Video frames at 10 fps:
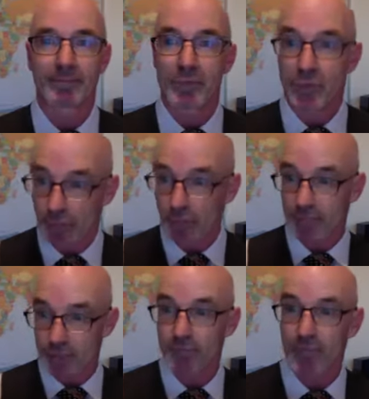So
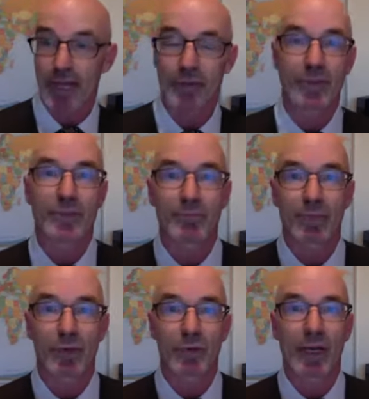that's how this
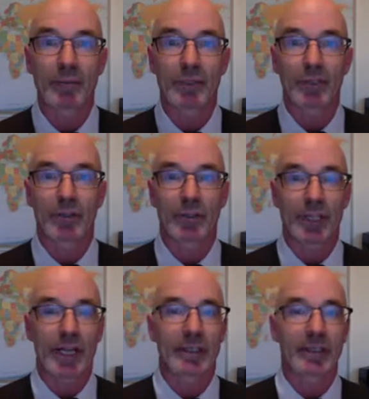program
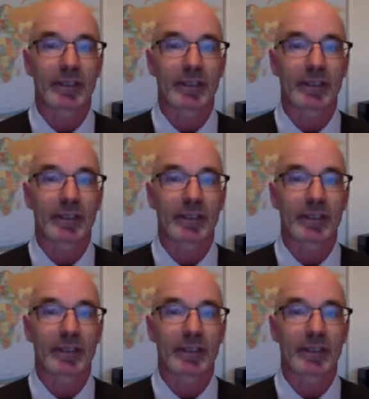created.